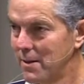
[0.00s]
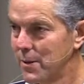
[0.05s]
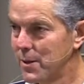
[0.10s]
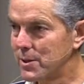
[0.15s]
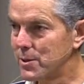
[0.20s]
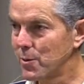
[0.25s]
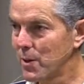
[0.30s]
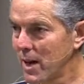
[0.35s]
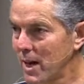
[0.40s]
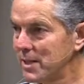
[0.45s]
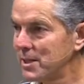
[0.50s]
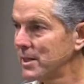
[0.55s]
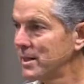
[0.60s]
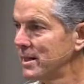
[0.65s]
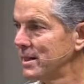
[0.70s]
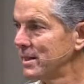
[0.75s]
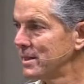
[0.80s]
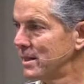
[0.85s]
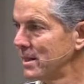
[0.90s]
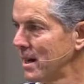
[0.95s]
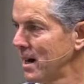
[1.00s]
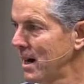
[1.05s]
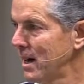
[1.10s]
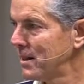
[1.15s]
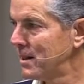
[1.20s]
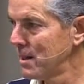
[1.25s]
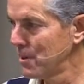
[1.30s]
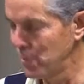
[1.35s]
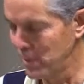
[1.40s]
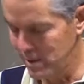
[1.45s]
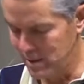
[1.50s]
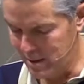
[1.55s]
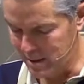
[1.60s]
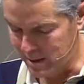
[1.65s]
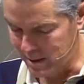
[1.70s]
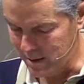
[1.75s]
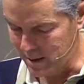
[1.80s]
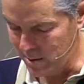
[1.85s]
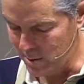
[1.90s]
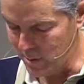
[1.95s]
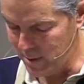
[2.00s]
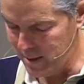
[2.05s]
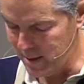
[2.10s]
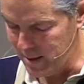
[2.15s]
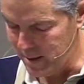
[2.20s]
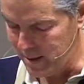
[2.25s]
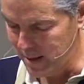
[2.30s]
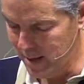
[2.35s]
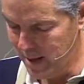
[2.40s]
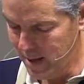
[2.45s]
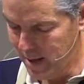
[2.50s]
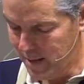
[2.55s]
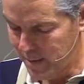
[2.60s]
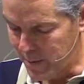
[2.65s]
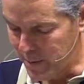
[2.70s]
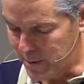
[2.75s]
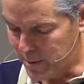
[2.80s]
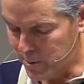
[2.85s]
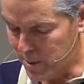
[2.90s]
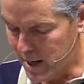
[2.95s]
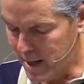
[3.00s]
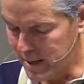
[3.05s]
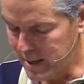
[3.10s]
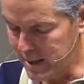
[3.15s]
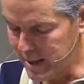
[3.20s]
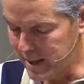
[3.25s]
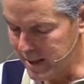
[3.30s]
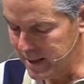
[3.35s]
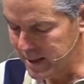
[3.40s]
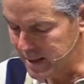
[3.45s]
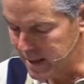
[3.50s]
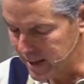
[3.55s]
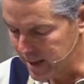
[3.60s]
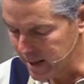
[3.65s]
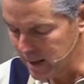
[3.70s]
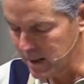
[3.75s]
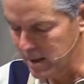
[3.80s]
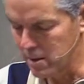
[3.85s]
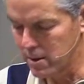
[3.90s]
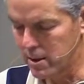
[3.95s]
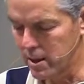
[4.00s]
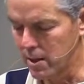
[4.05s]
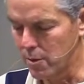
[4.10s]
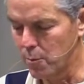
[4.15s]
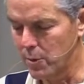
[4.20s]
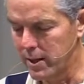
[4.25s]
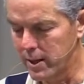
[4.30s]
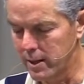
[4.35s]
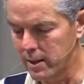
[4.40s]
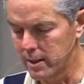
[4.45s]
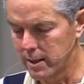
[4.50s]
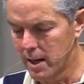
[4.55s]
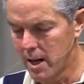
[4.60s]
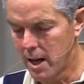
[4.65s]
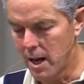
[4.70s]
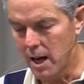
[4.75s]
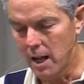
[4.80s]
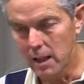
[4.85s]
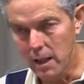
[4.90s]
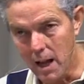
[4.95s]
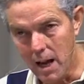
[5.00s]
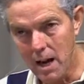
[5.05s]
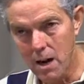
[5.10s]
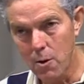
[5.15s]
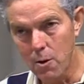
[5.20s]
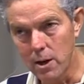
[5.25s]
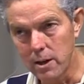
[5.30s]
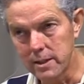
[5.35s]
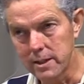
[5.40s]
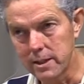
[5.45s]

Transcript: The tragedy is not that we disagree. The tragedy is that we allow our